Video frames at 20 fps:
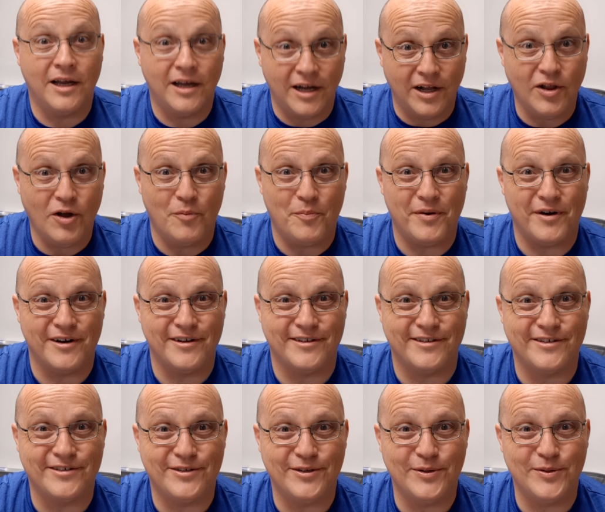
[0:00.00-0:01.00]
Hello, parents
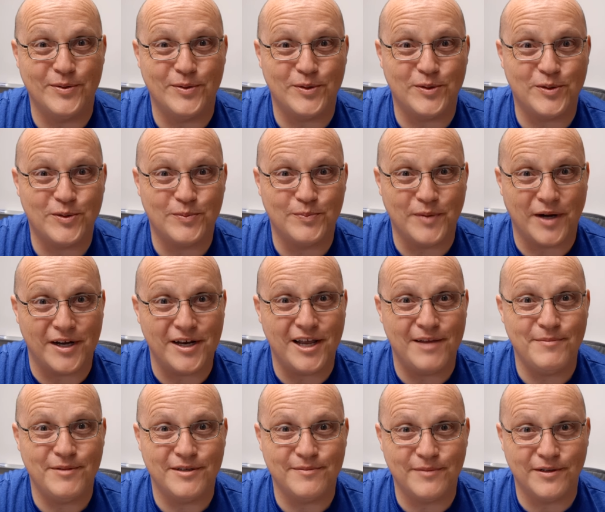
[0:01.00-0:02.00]
and students. My
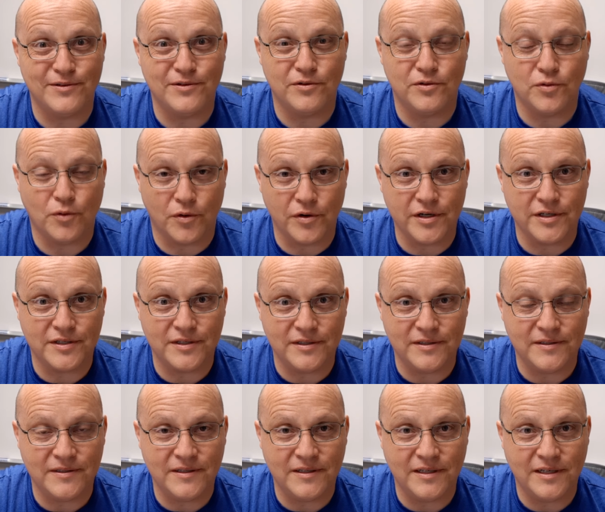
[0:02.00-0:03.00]
name is Mr.
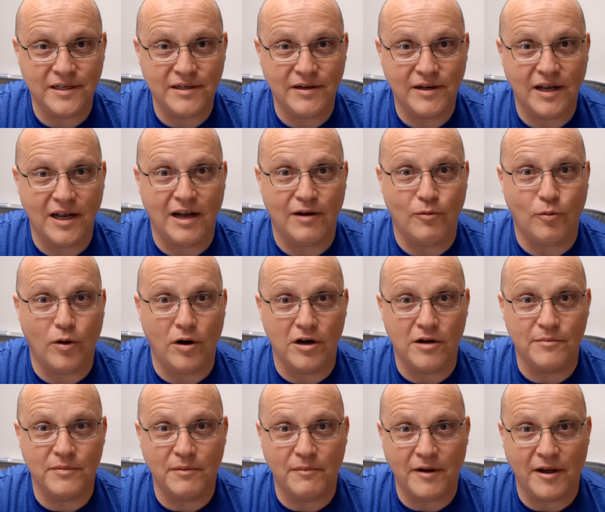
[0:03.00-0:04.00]
Torgesen.
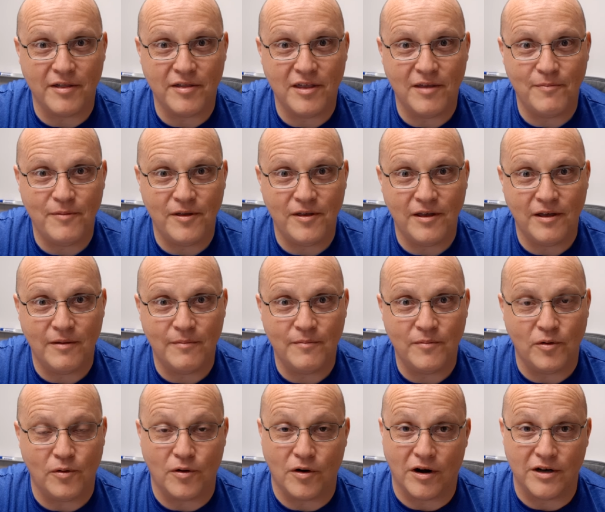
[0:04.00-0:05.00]
Welcome to my CPM,
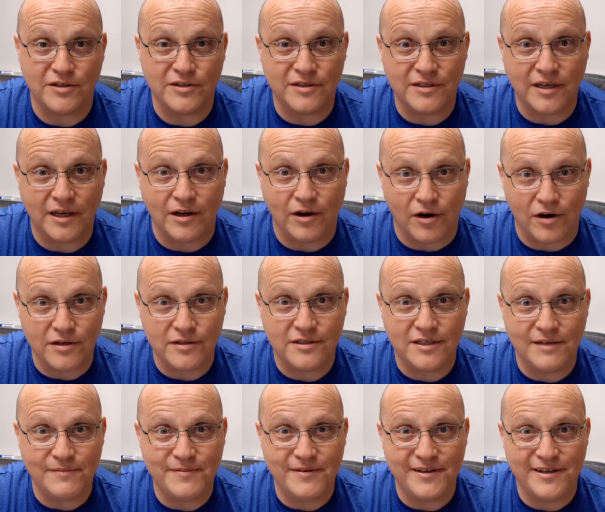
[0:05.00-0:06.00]
or I should say our
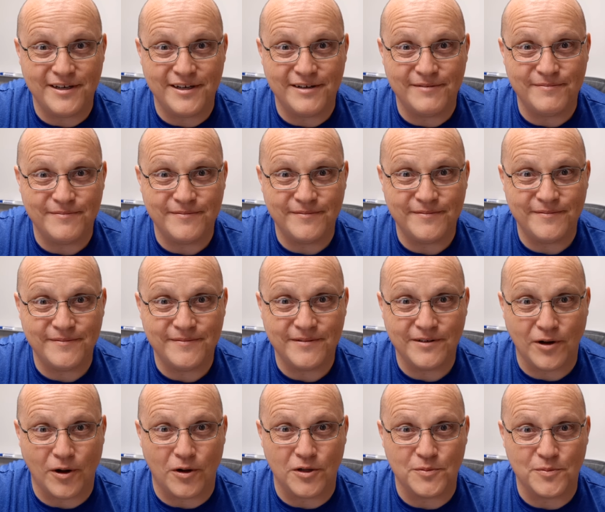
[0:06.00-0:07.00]
CPM,
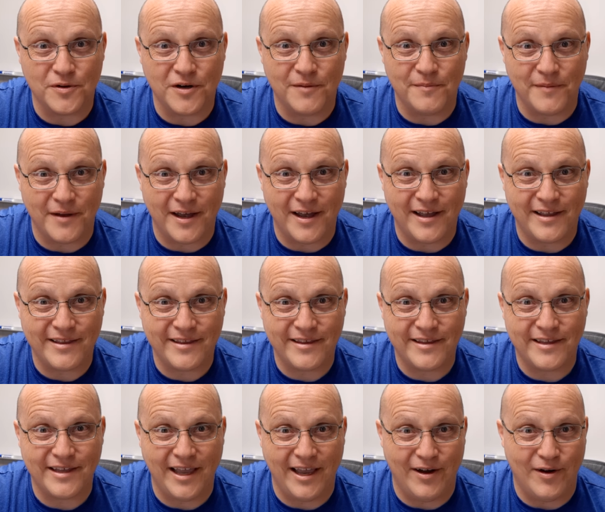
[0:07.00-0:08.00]
College Prep Math,
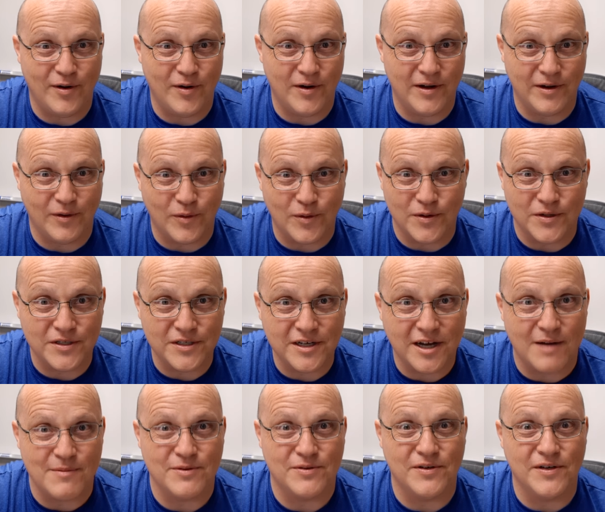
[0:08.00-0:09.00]
or
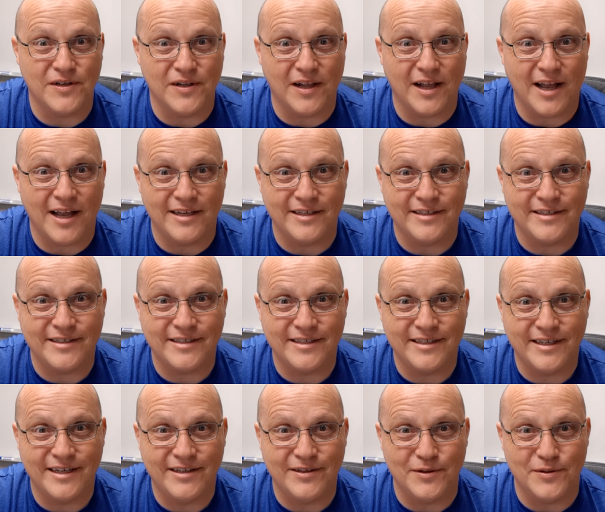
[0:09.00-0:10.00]
Geometry class.
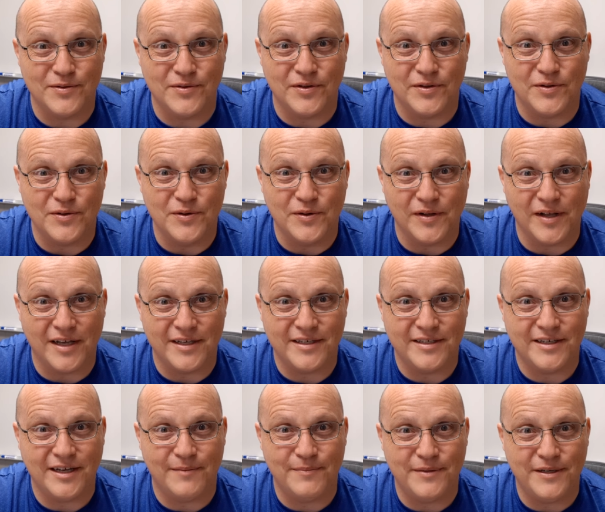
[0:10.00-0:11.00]
Those are the two
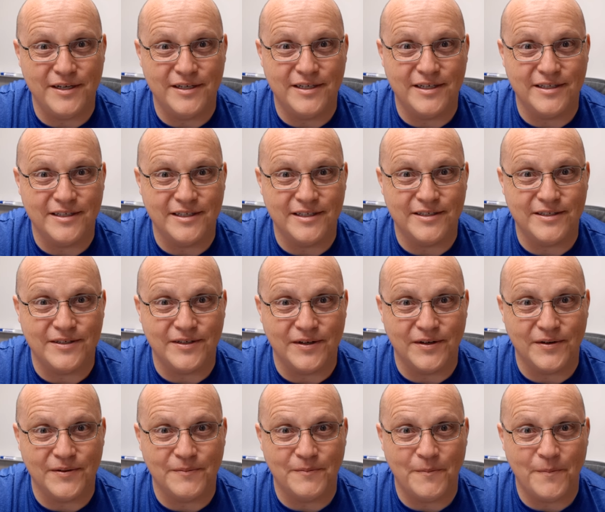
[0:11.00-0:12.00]
classes I'm teaching this
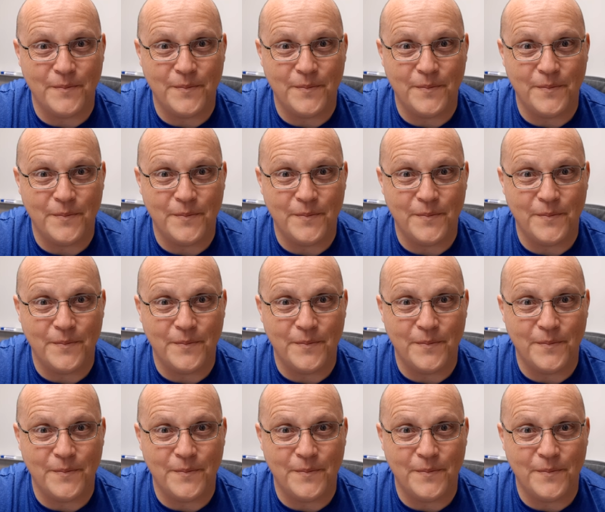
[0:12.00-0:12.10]
year.